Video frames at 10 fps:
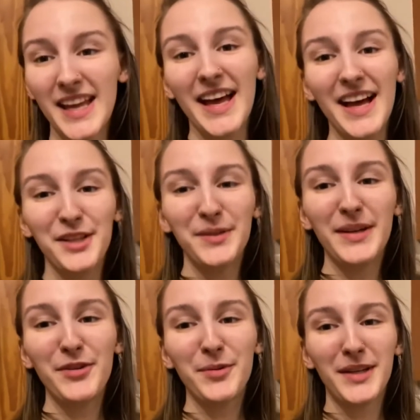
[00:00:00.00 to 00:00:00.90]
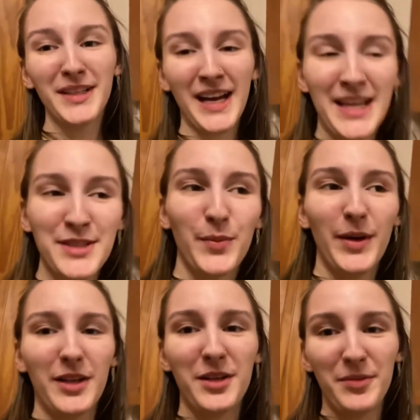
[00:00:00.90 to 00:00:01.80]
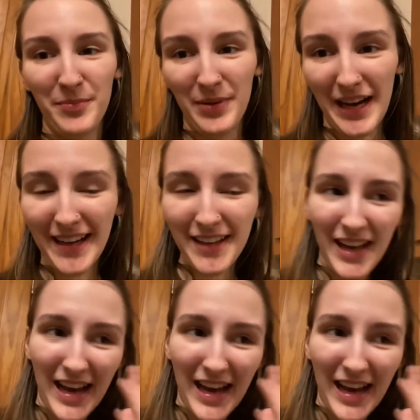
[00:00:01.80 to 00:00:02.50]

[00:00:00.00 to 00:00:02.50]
Hello everyone and welcome back.